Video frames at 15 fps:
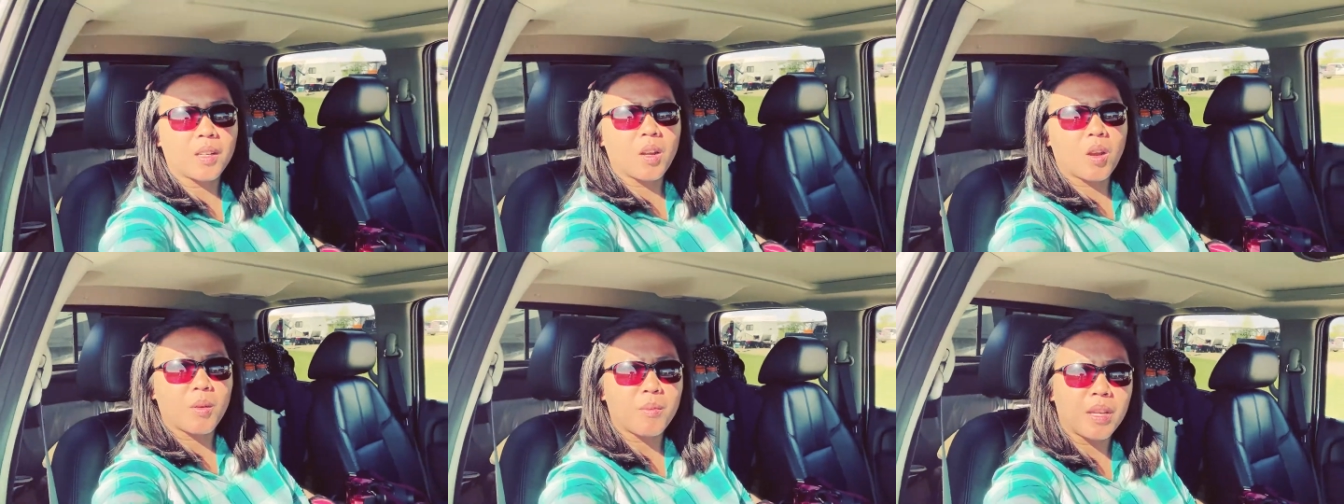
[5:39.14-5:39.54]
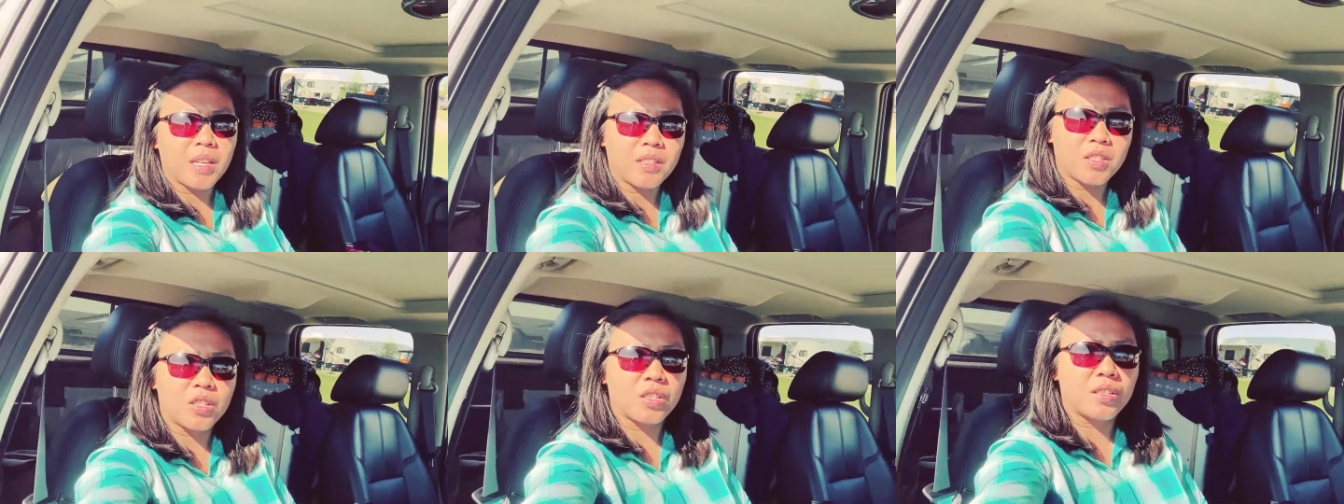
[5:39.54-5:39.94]

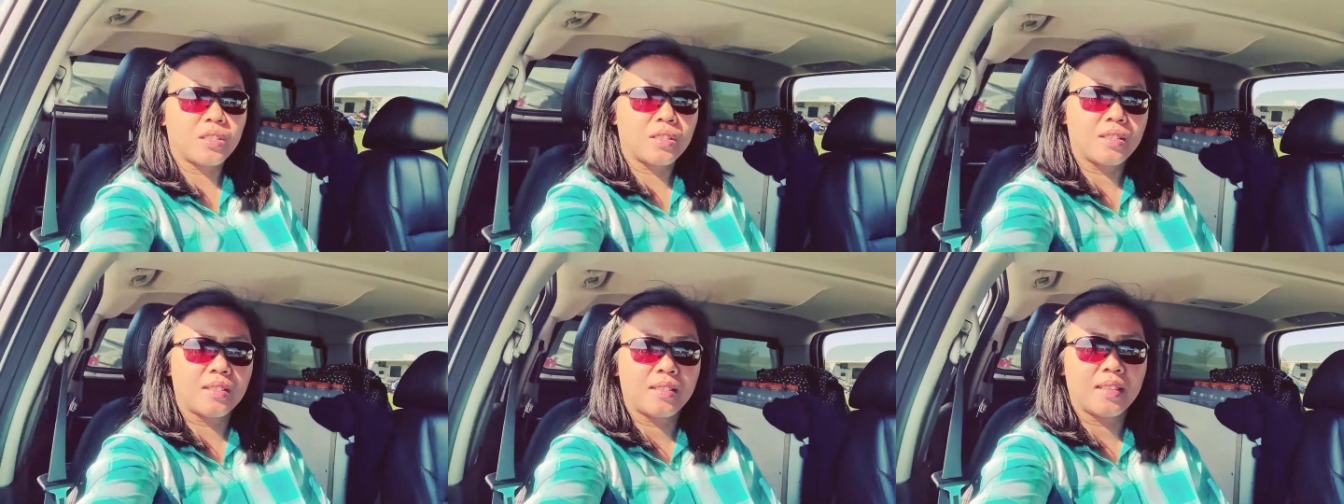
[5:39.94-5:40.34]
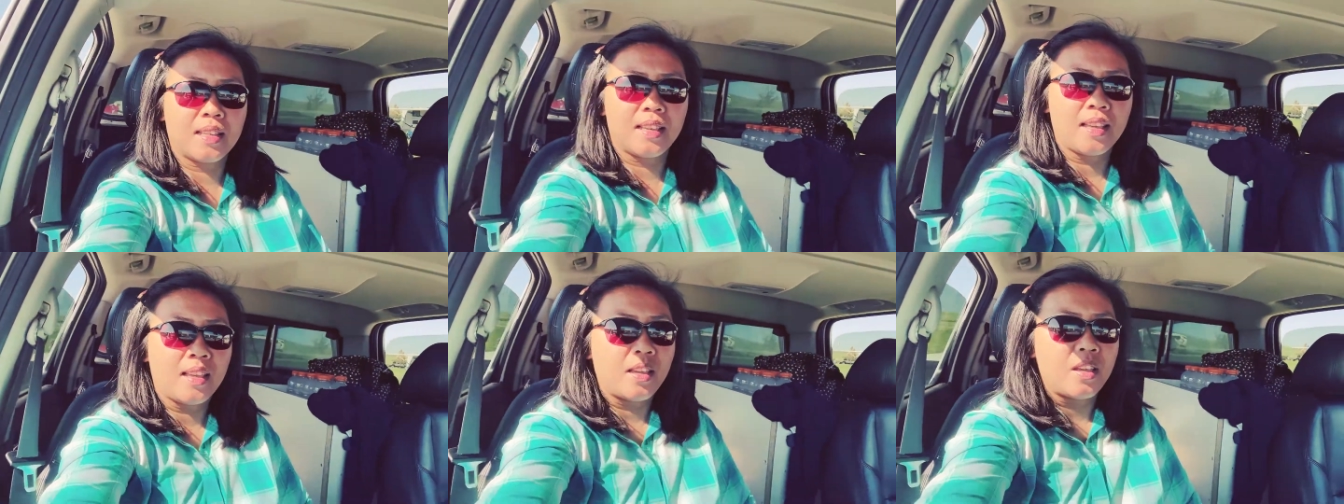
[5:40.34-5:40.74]
garbage.
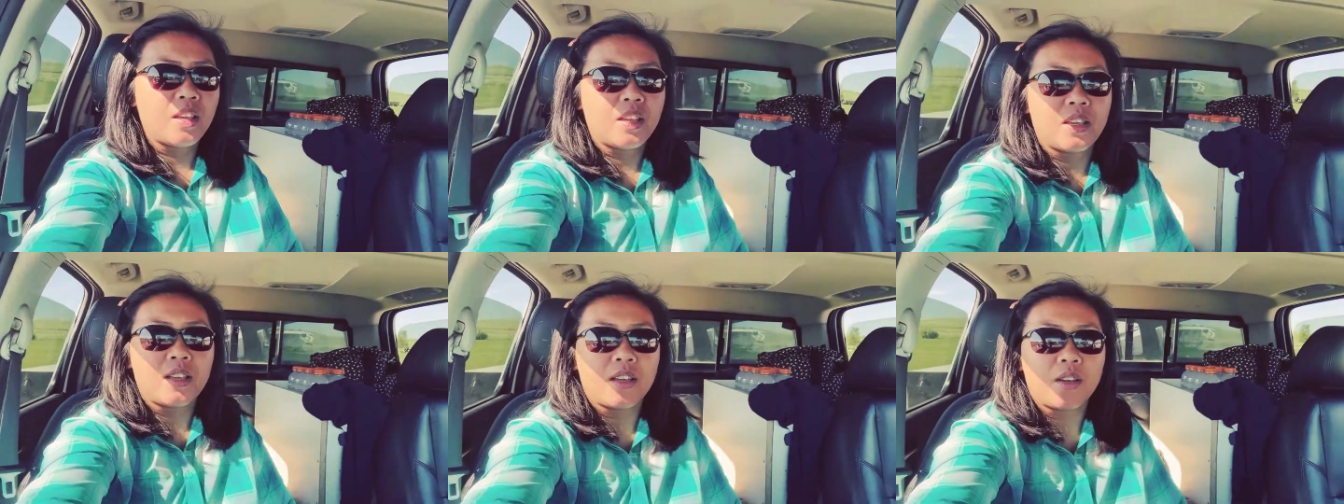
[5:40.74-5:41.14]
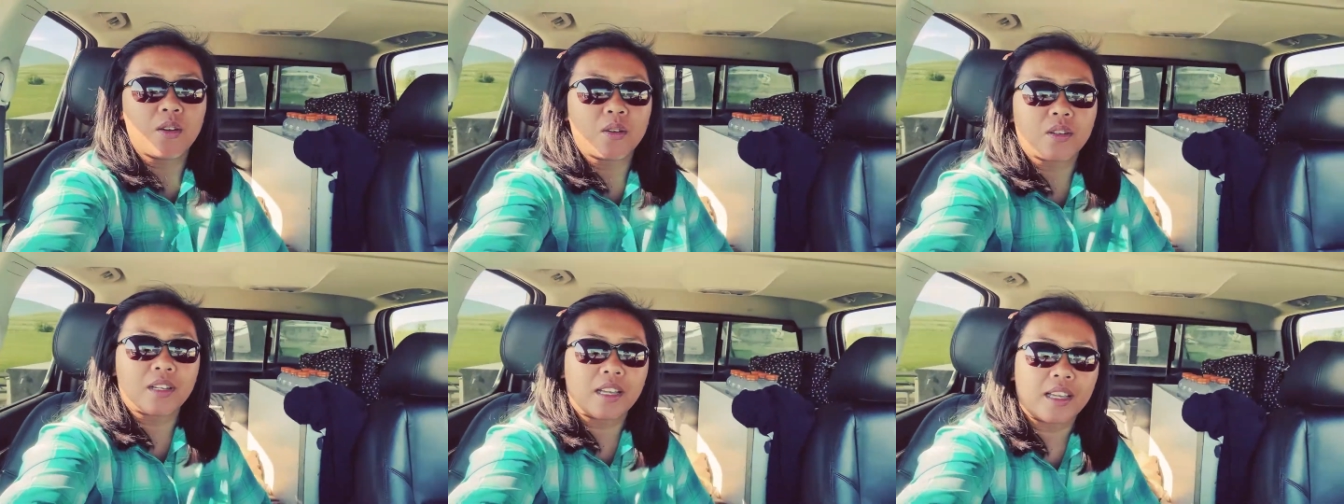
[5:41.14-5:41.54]

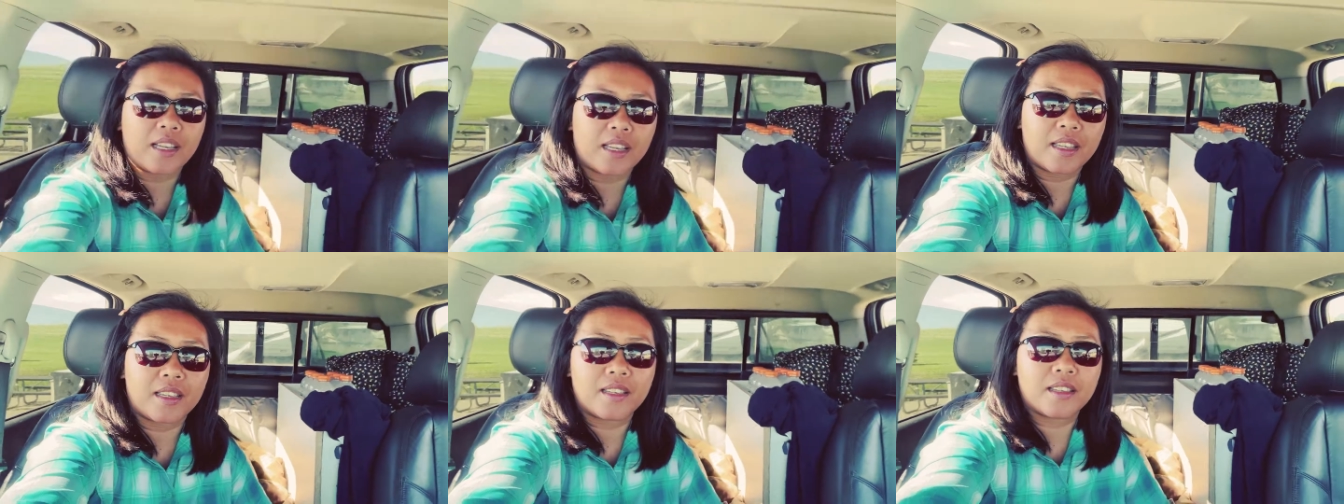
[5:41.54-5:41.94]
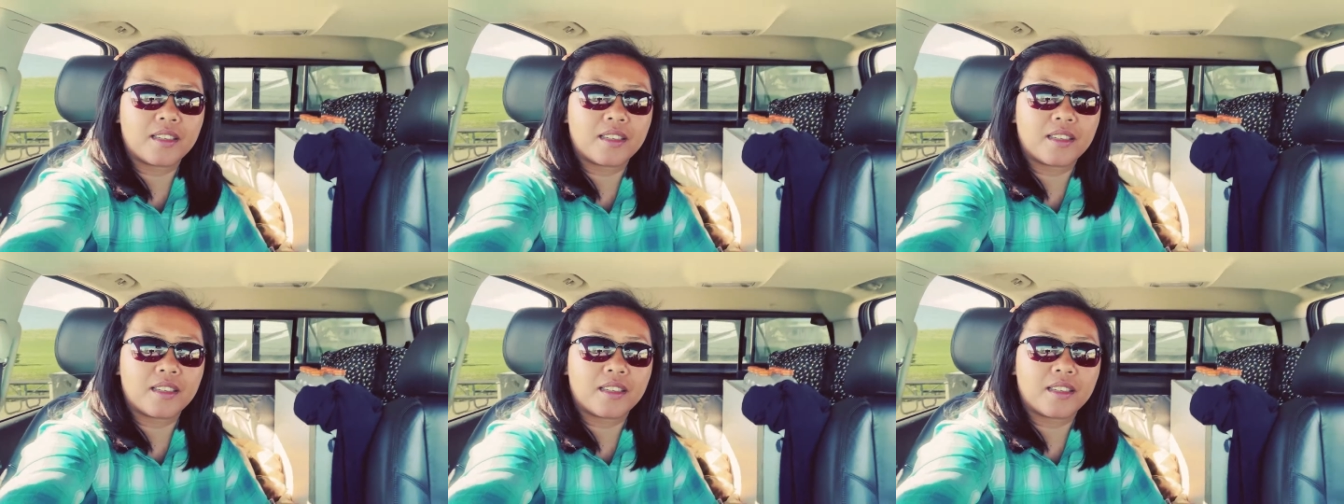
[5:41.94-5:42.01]
Okay.